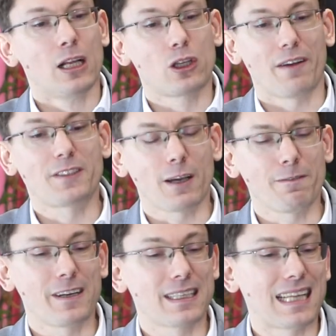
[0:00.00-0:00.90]
To have
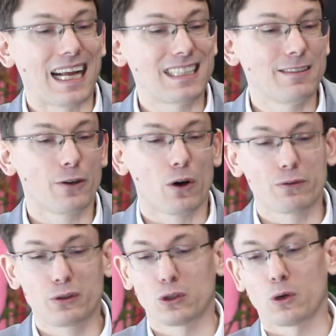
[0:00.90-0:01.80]
something that
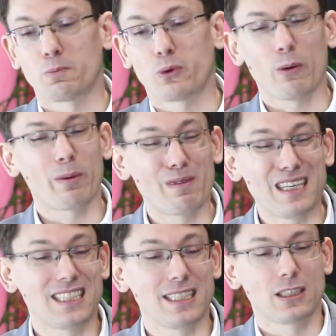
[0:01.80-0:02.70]
involves, you know,
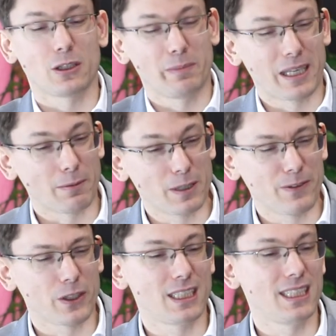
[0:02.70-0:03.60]
probability, so it becomes
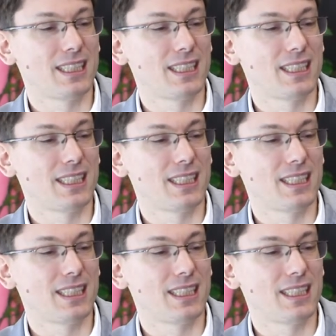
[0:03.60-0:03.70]
fuzzy.